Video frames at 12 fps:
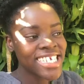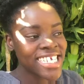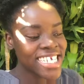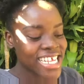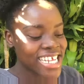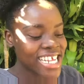
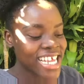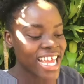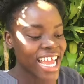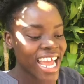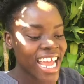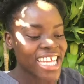gift,
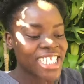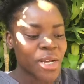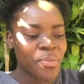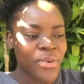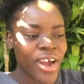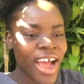Michaela? It's a
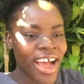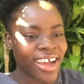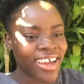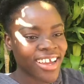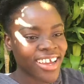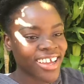
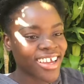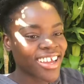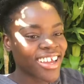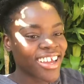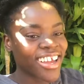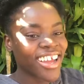prank.
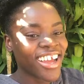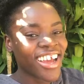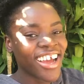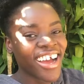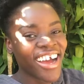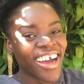
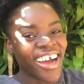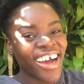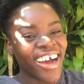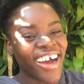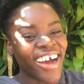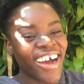
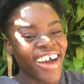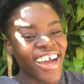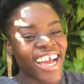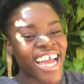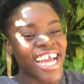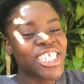Is
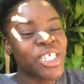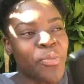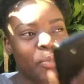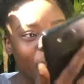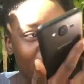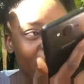it? It's a
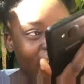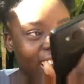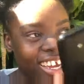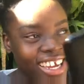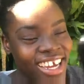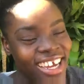
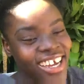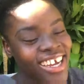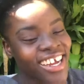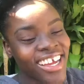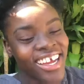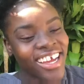prank.
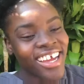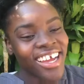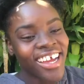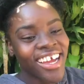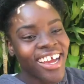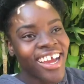Girl,
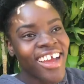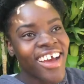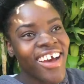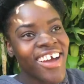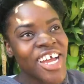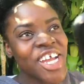come on,
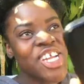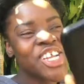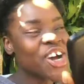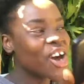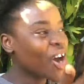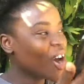I'm a phone.
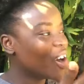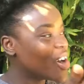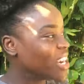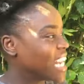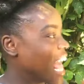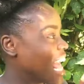No,
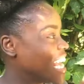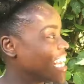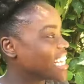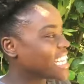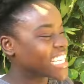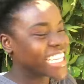
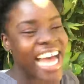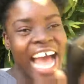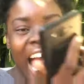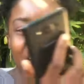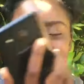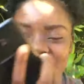like
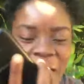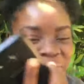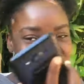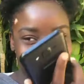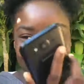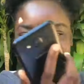I I'm
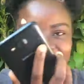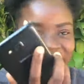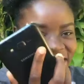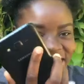not slacking